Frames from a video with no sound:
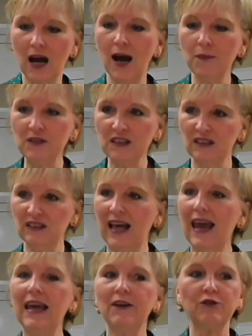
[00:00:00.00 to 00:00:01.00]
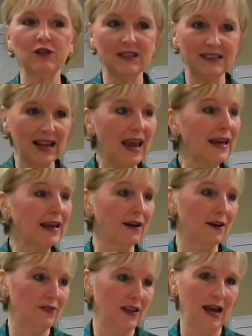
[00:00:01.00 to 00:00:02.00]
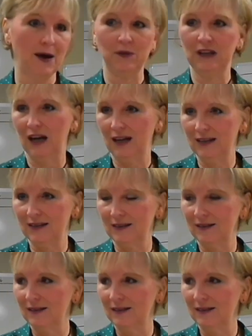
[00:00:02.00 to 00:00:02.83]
I'm delaying for the sake of the Ammonites.